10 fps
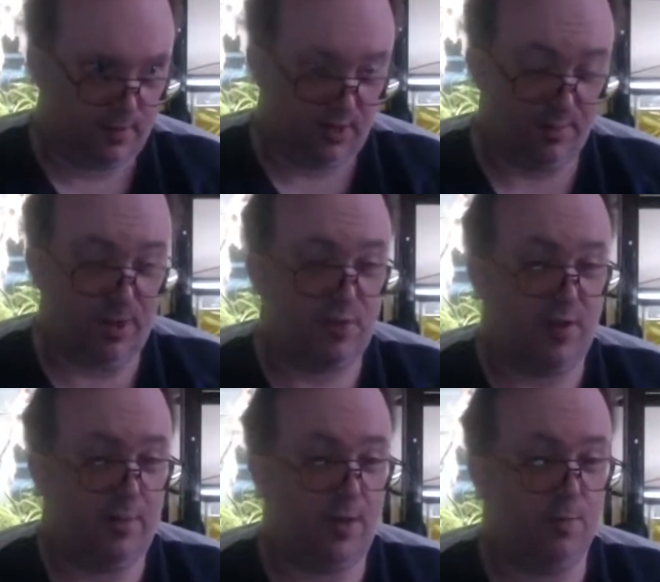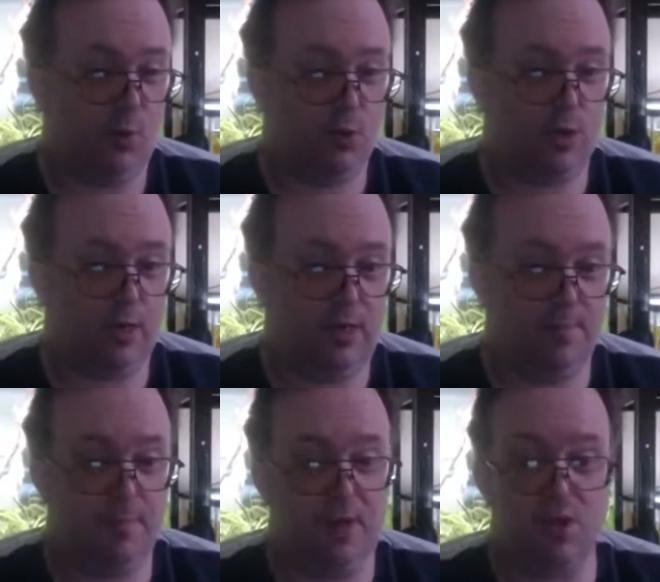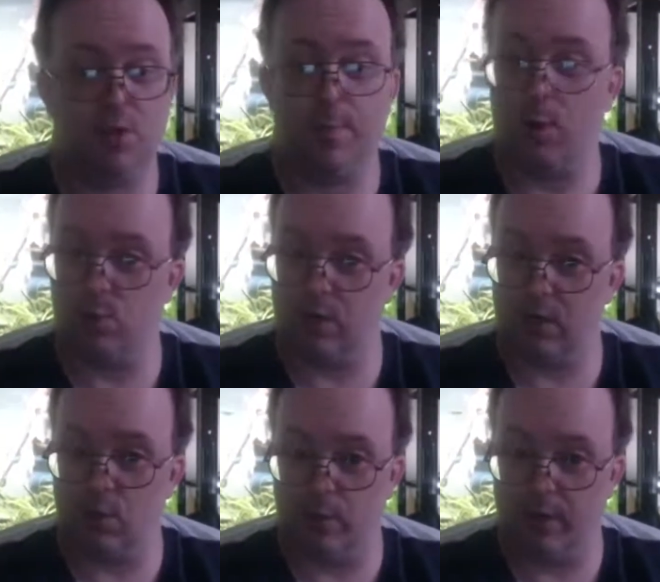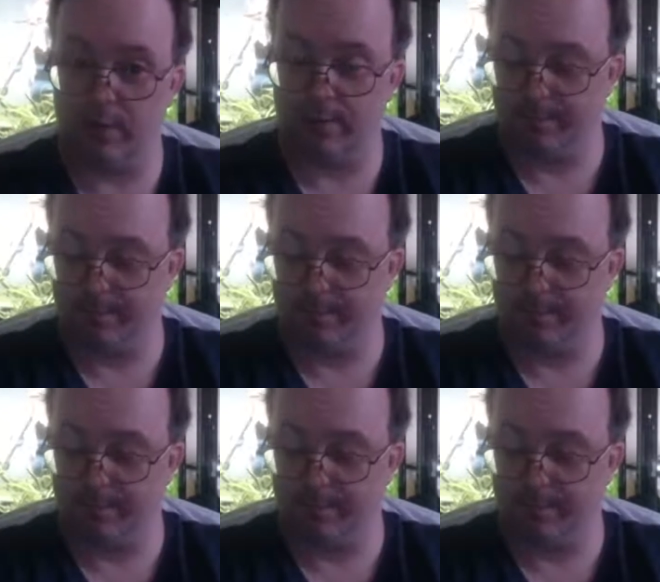The Bliss family mausoleum is supposedly haunted.